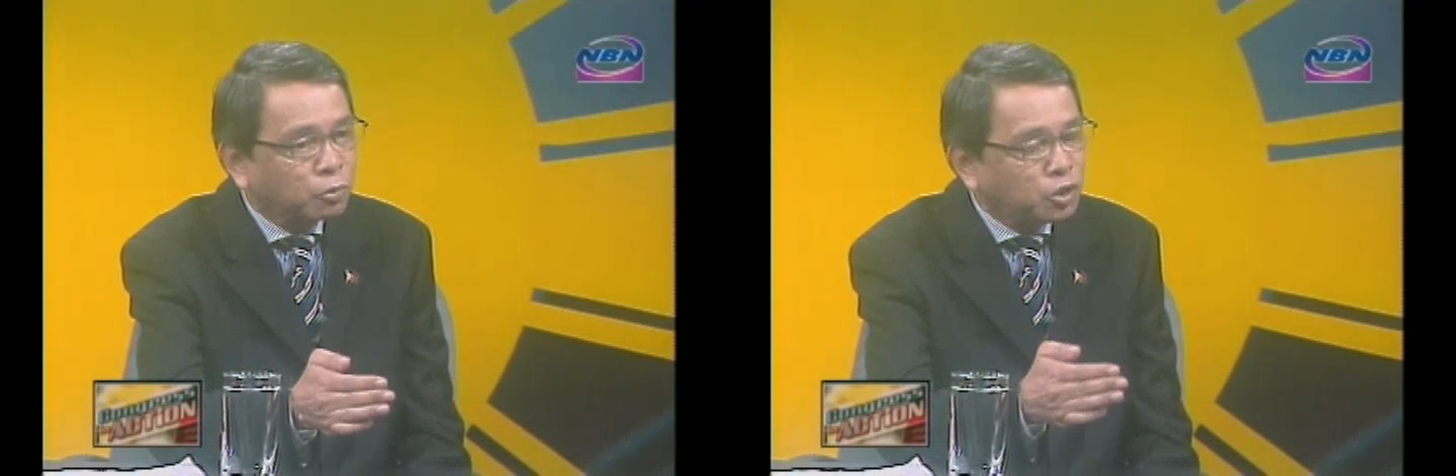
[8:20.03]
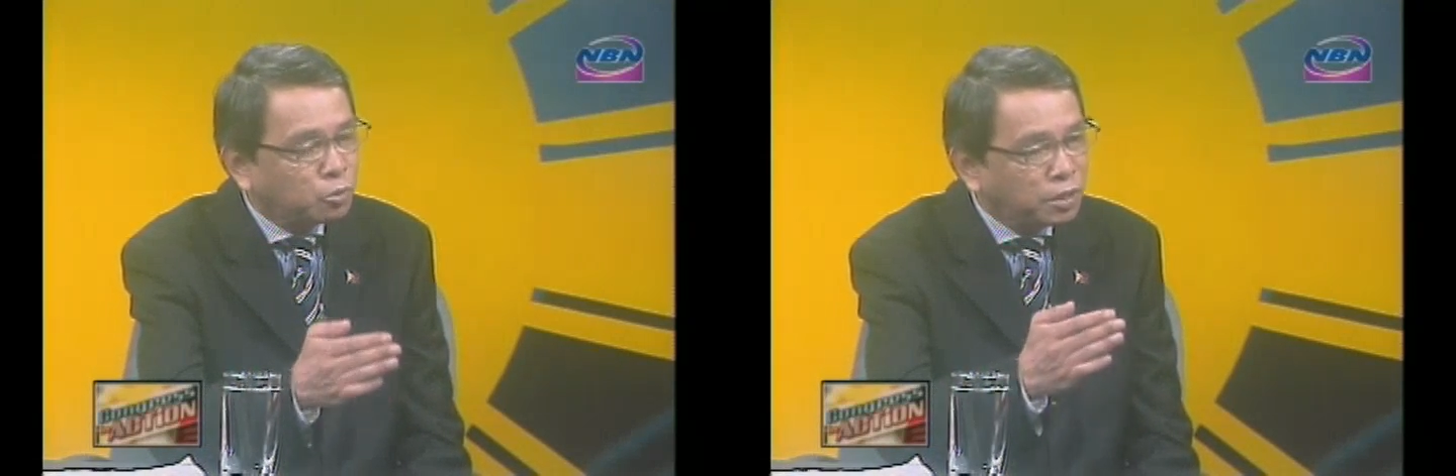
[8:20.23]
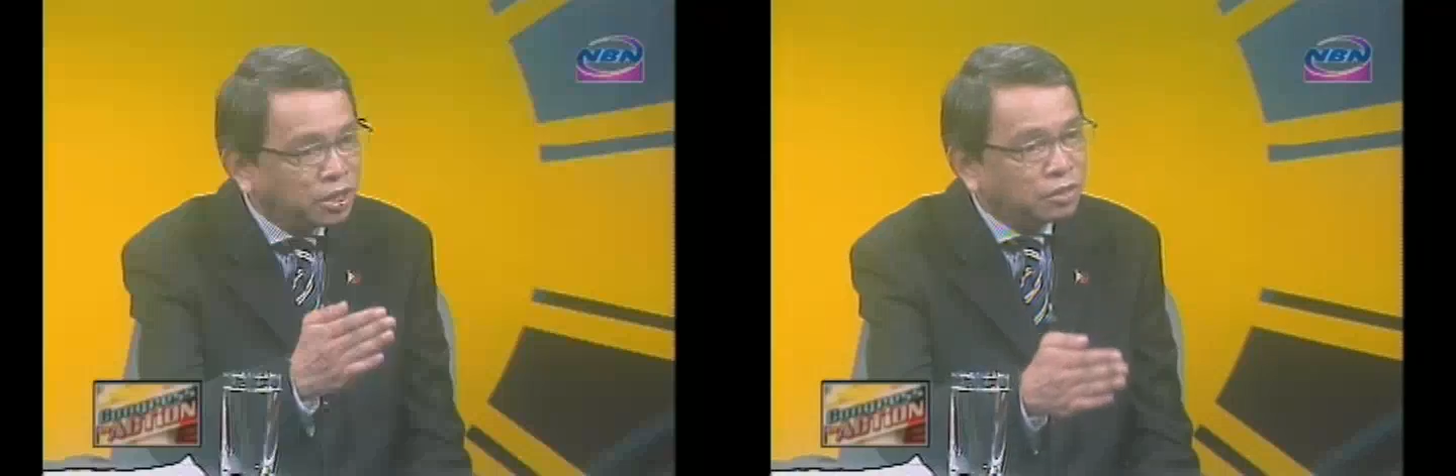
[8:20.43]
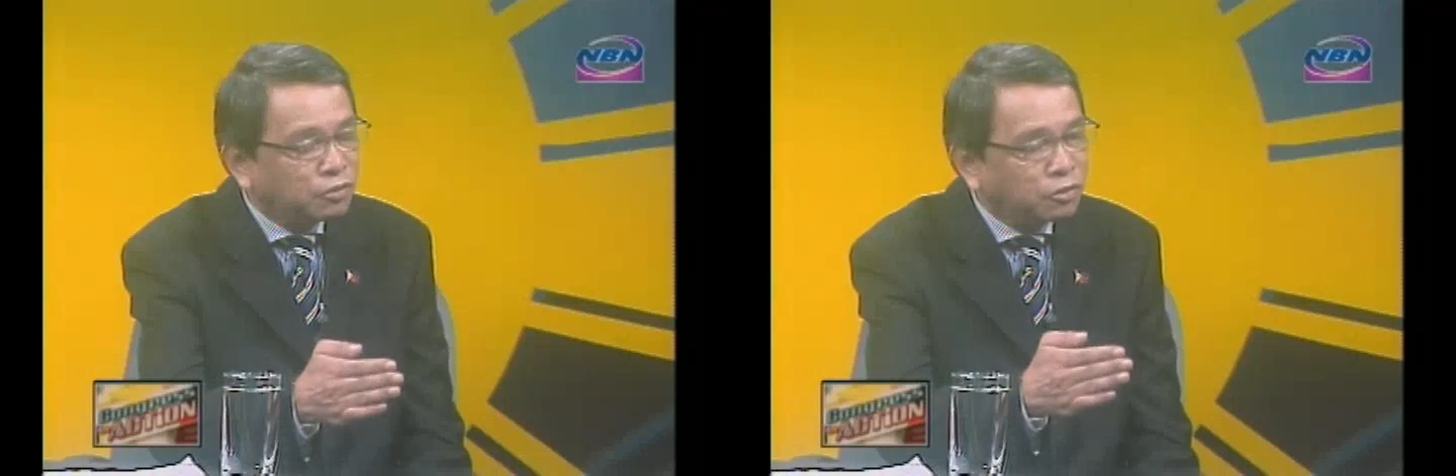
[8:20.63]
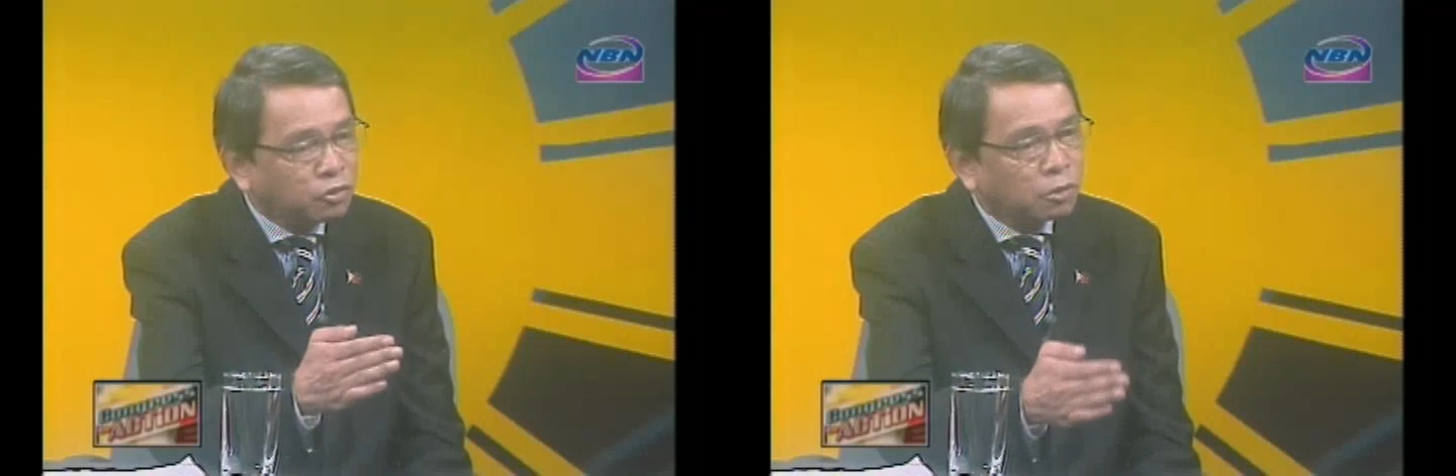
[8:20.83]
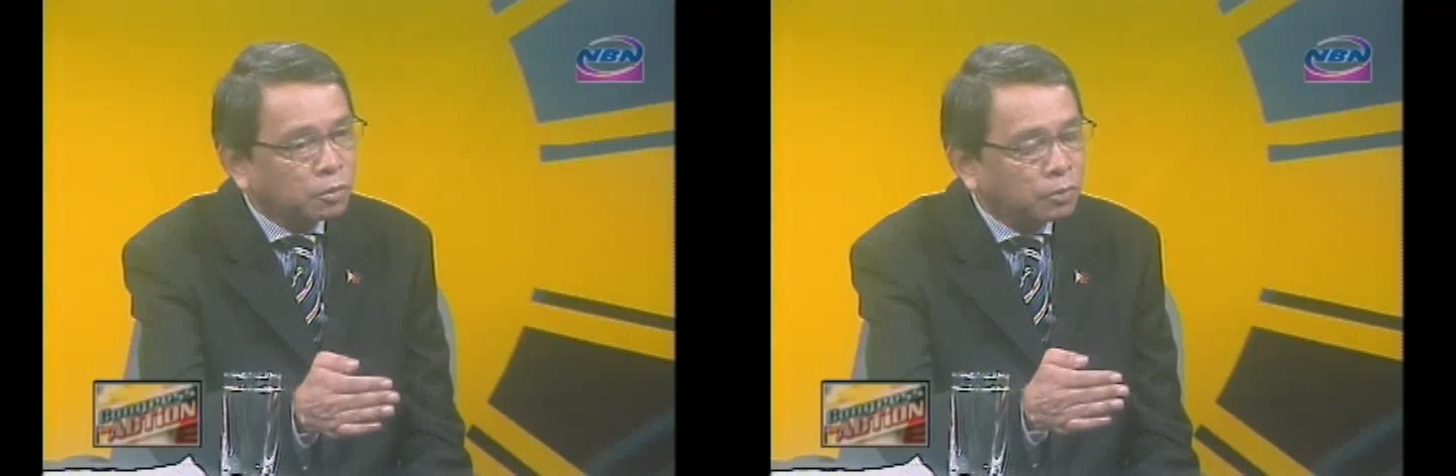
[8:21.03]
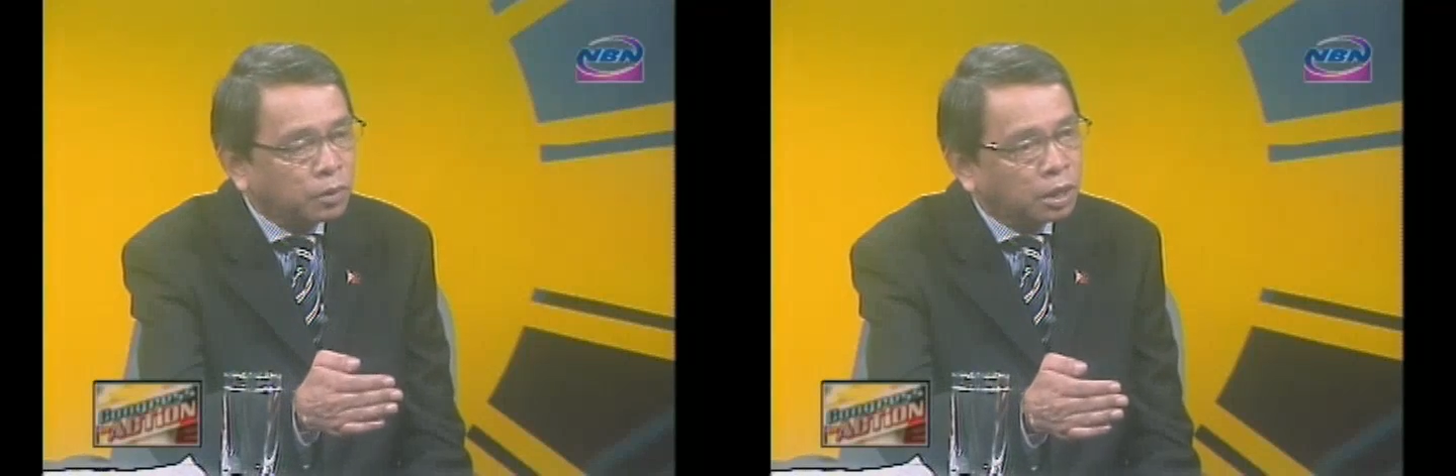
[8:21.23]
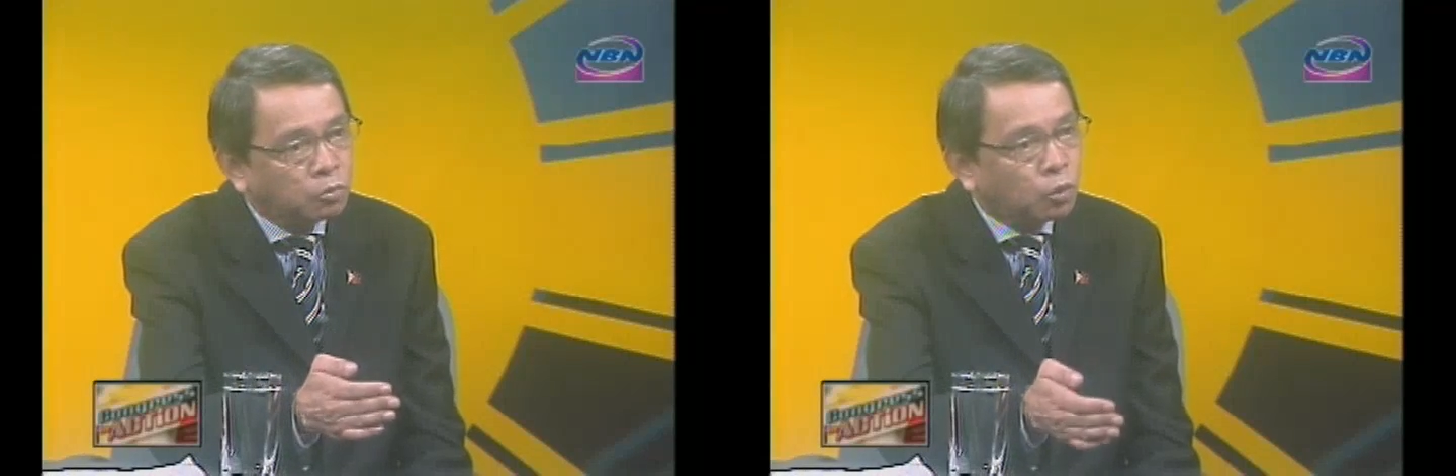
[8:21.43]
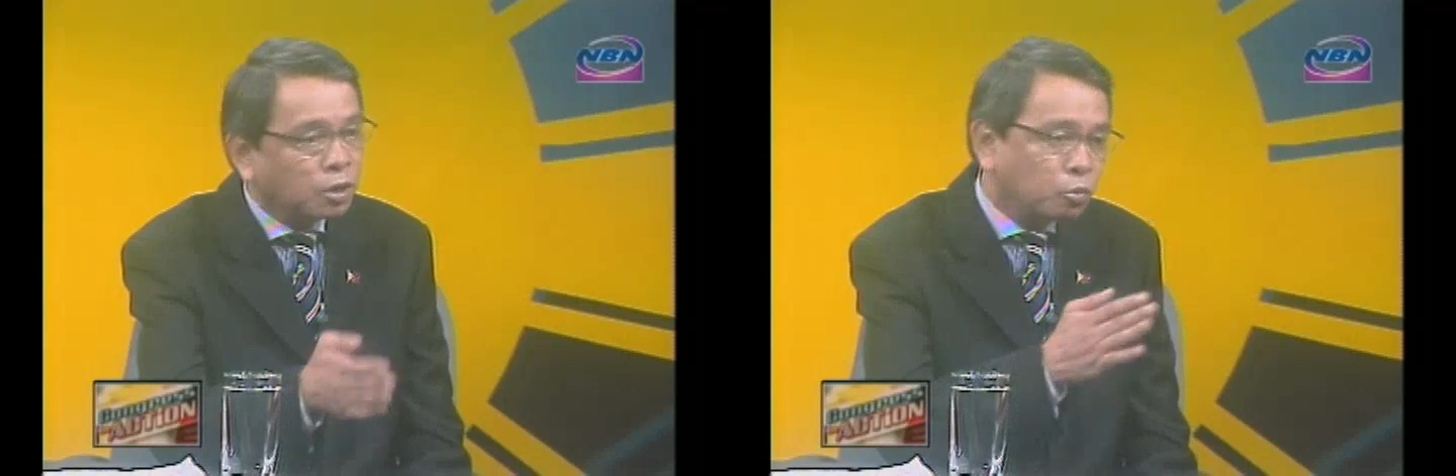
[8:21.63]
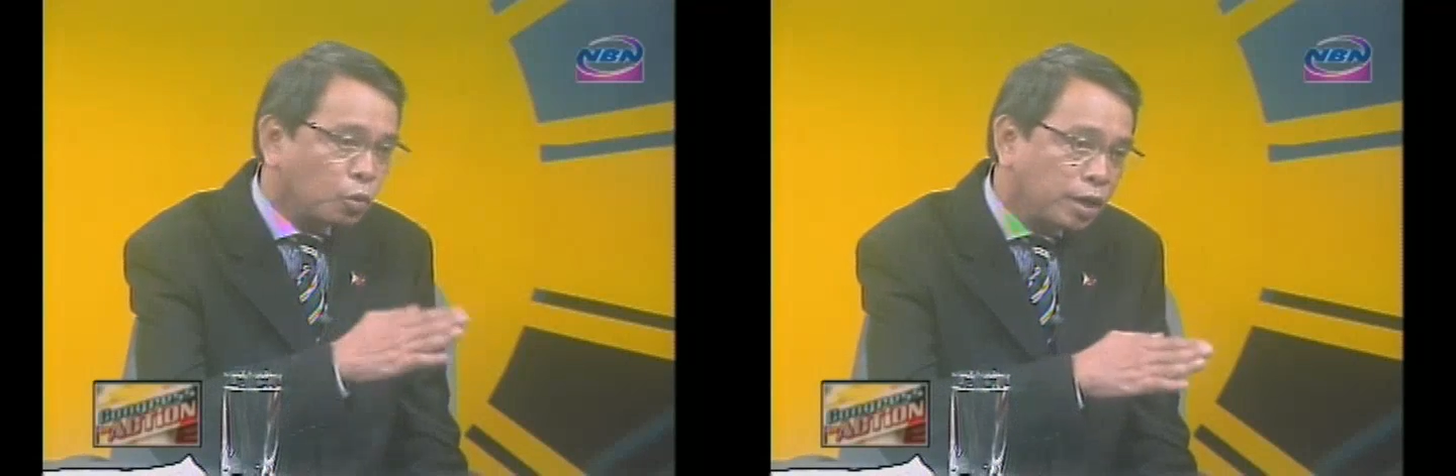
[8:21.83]
Would you be different from him? In
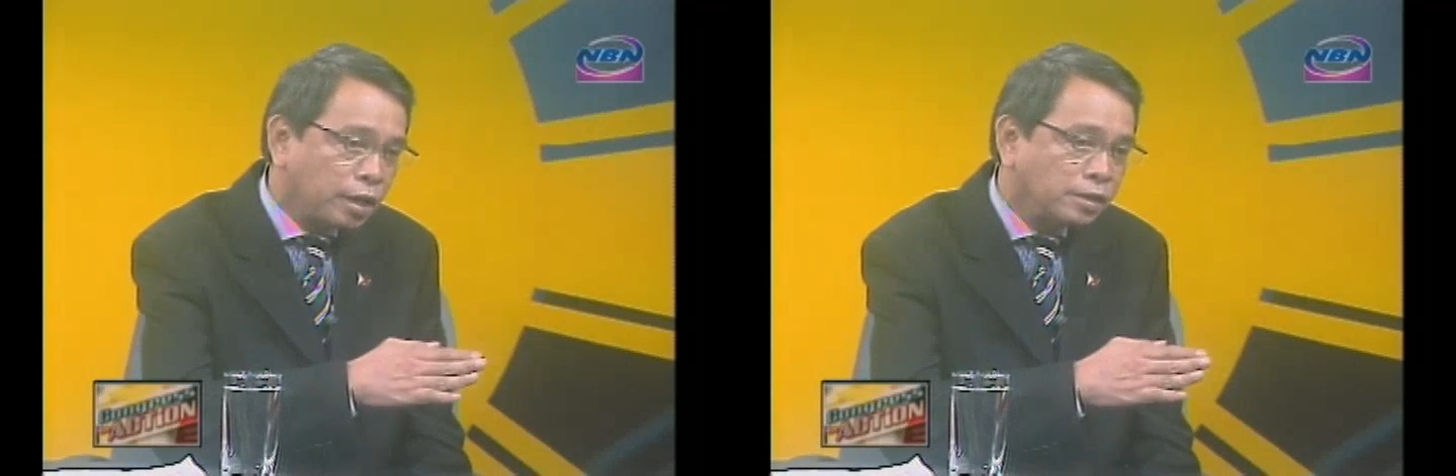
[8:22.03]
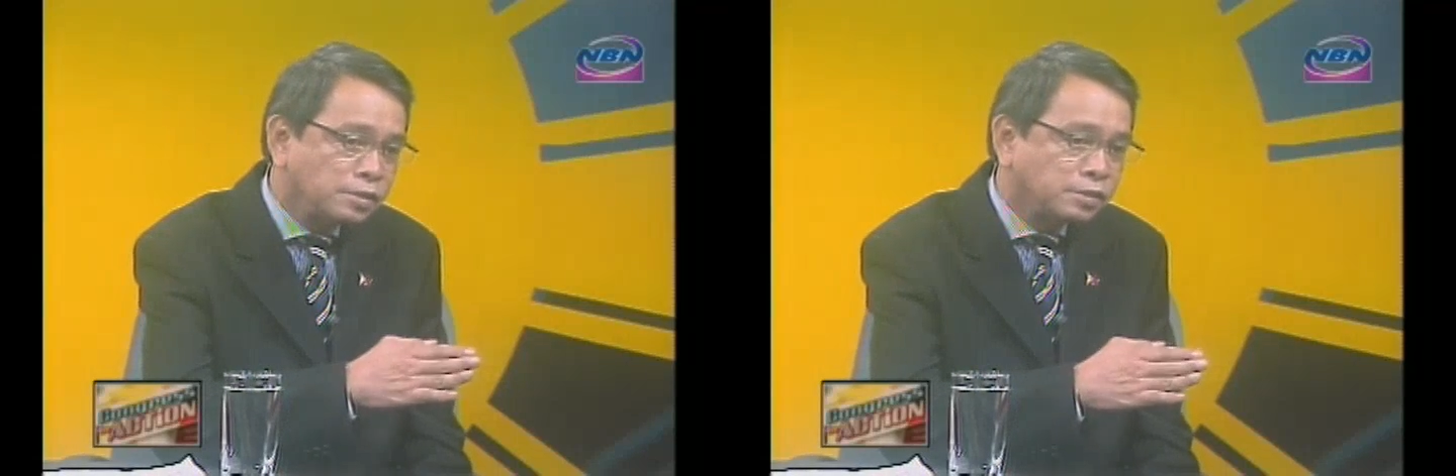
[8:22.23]
what way?